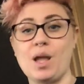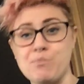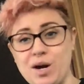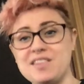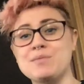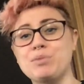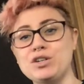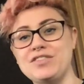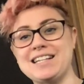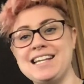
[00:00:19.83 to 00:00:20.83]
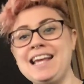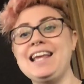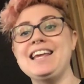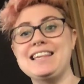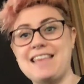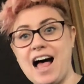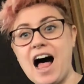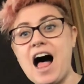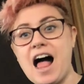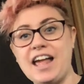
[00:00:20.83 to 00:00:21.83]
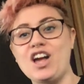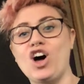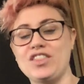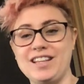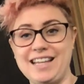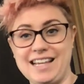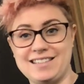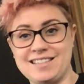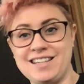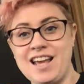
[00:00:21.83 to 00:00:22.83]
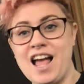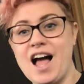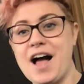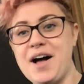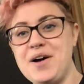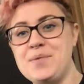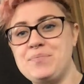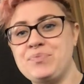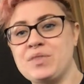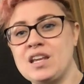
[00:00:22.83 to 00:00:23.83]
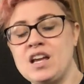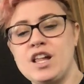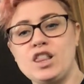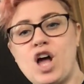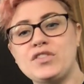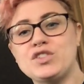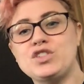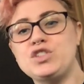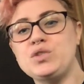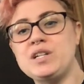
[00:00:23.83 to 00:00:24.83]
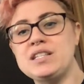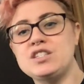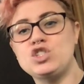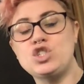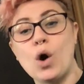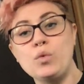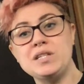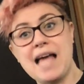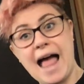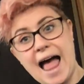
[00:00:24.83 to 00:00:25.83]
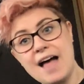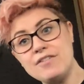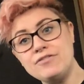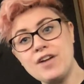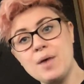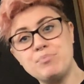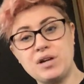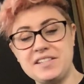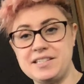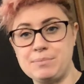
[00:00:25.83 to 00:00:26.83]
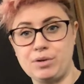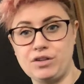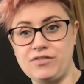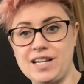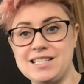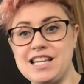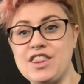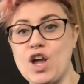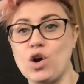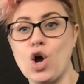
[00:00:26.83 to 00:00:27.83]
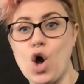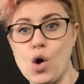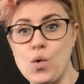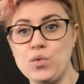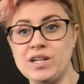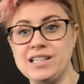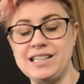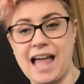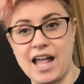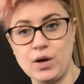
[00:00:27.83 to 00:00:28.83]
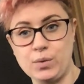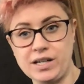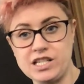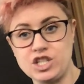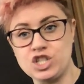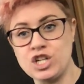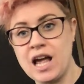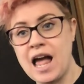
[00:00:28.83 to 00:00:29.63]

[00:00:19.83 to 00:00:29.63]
present perfect is high on the list. Lots of students don't have a present perfect in their own language.